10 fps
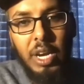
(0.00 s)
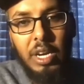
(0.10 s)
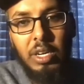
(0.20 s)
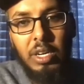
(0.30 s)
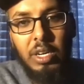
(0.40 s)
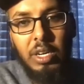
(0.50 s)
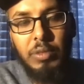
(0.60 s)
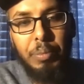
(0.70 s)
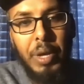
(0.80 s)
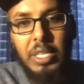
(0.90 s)
are
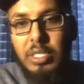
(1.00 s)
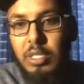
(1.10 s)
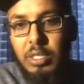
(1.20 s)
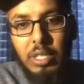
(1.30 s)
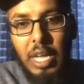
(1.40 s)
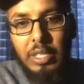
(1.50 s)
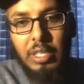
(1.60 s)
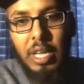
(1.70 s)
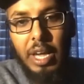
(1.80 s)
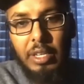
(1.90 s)
the best that
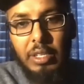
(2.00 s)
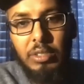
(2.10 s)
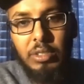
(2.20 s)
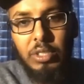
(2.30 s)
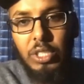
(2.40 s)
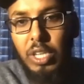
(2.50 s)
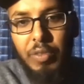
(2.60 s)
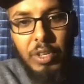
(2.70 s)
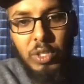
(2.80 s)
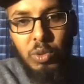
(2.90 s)
can teach
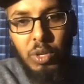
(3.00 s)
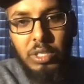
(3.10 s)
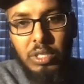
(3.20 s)
every student.